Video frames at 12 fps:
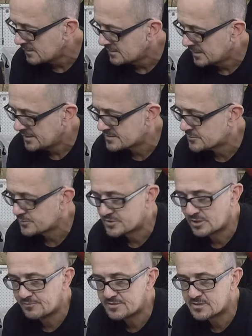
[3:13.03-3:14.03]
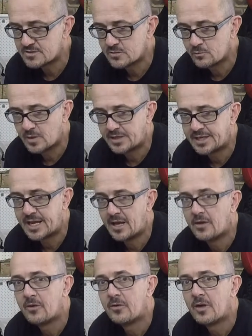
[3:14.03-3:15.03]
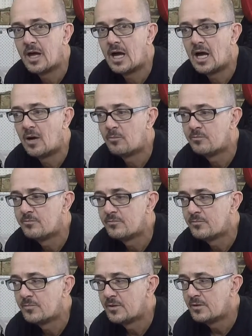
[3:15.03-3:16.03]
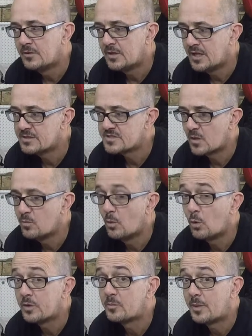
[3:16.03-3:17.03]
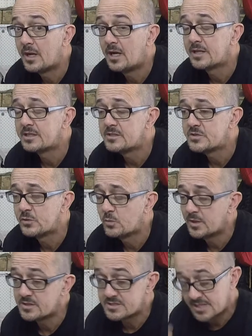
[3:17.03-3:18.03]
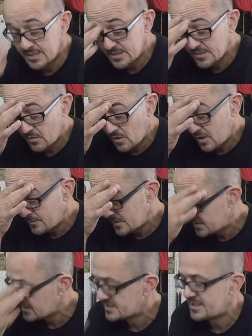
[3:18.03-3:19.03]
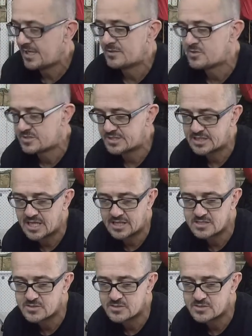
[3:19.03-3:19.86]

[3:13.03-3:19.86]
it's all serviced, it's all ready to go. Yeah, so Morgan Park in 2 Wednesdays time. This is now just a case